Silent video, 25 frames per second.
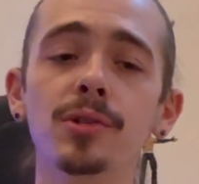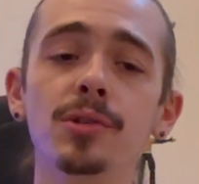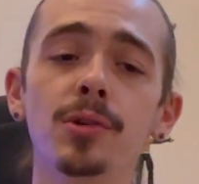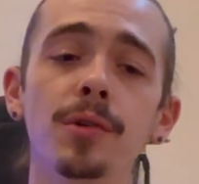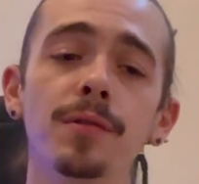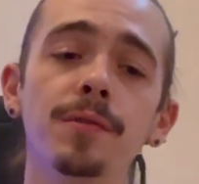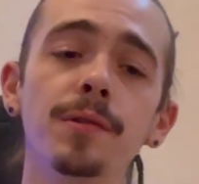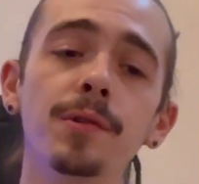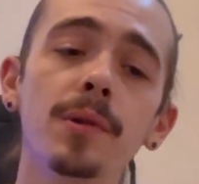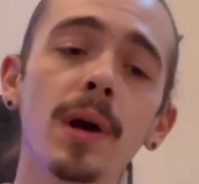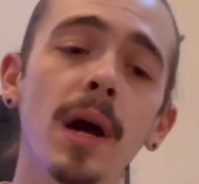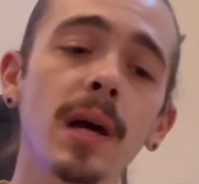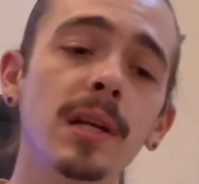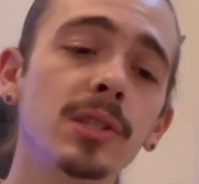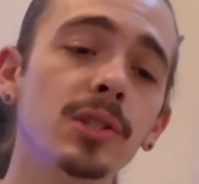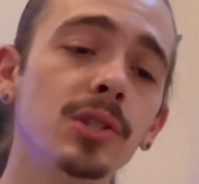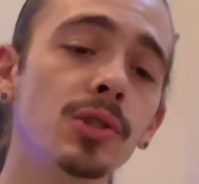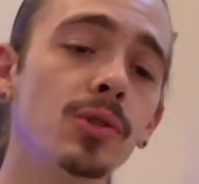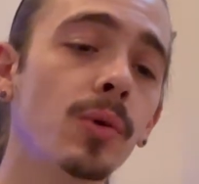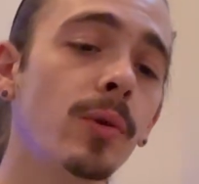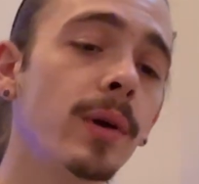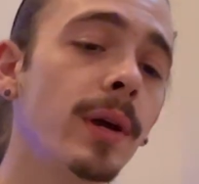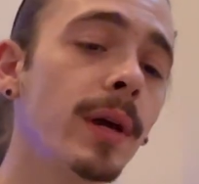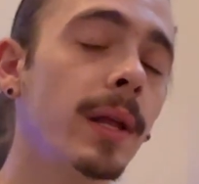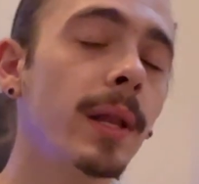So if you guys
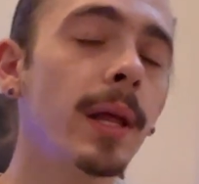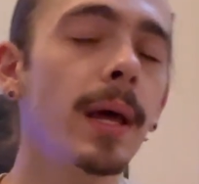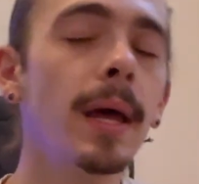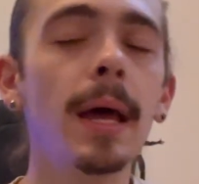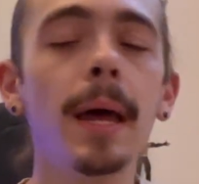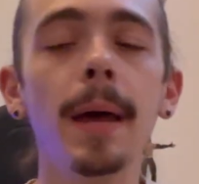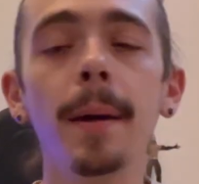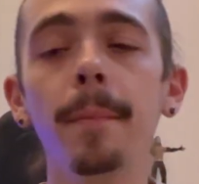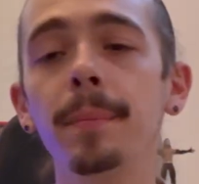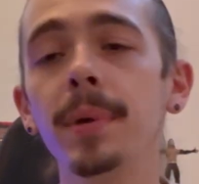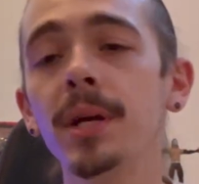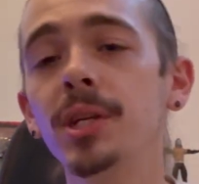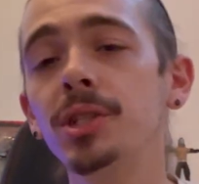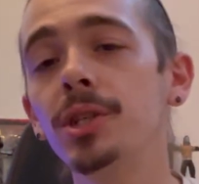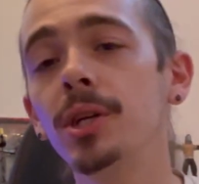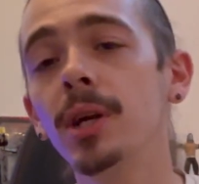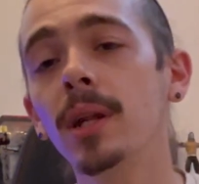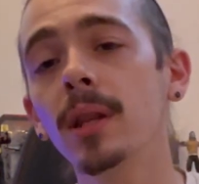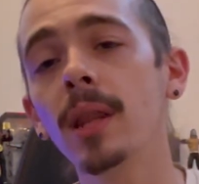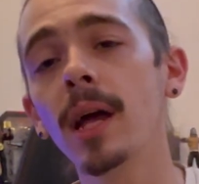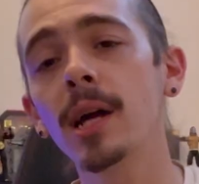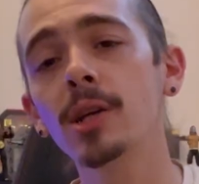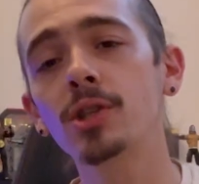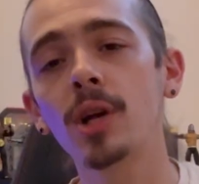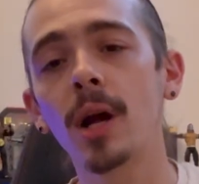enjoy it, be sure to
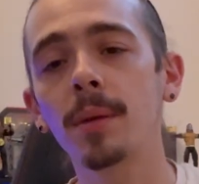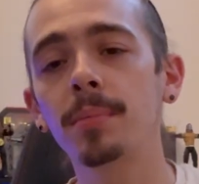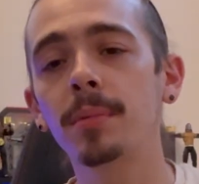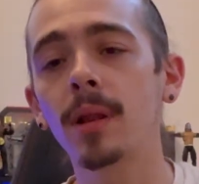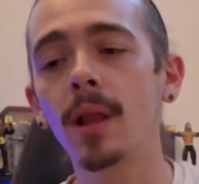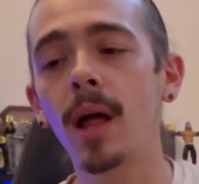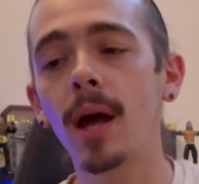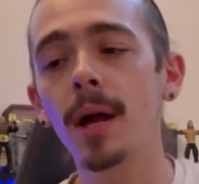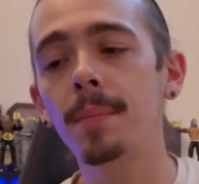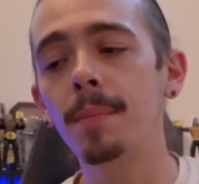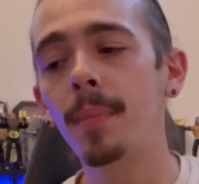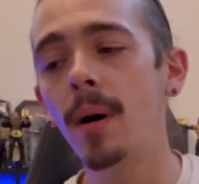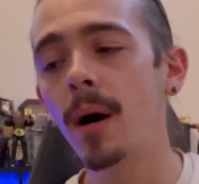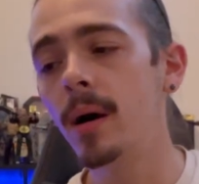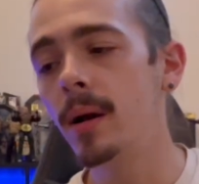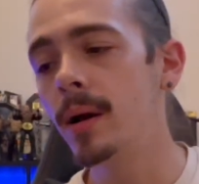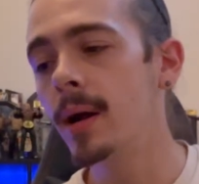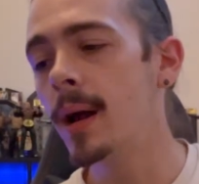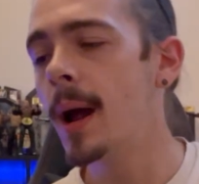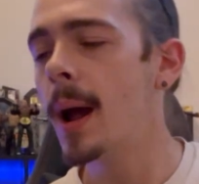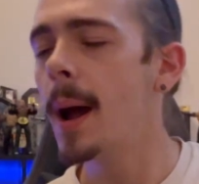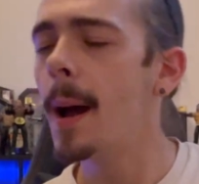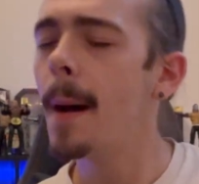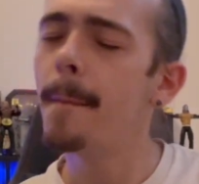leg drop the like button,